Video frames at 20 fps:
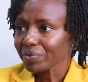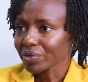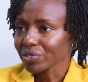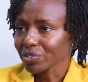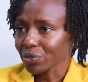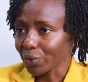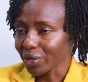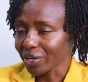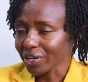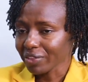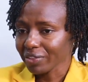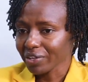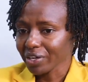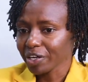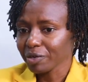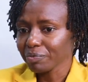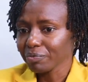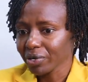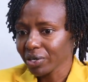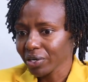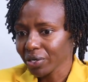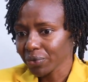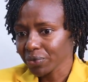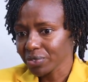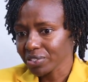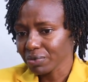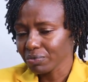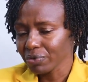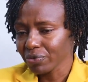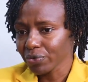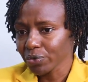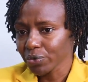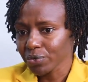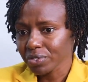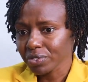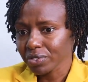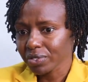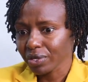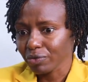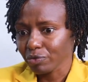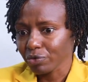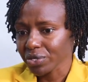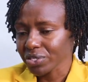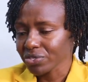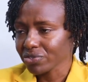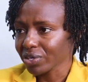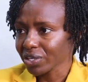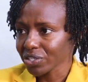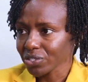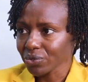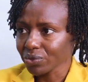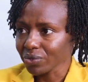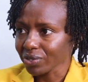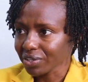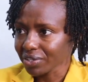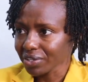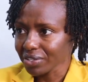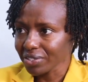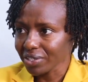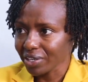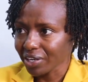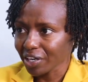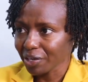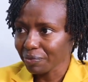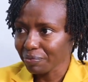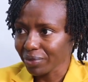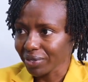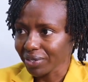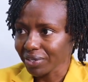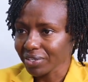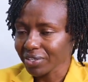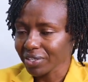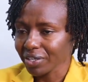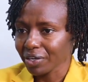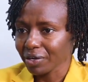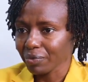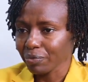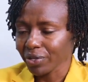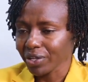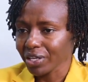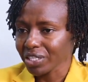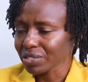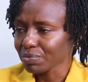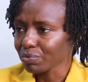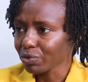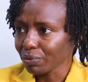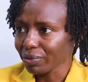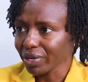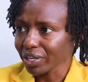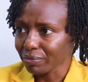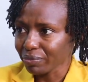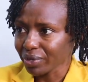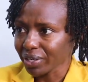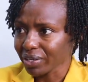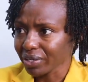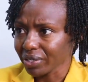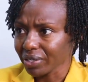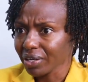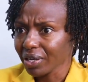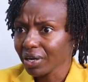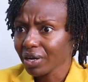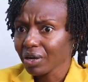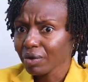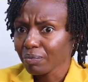So when I think about some of those infrastructural things that happened, whether it's mobile money,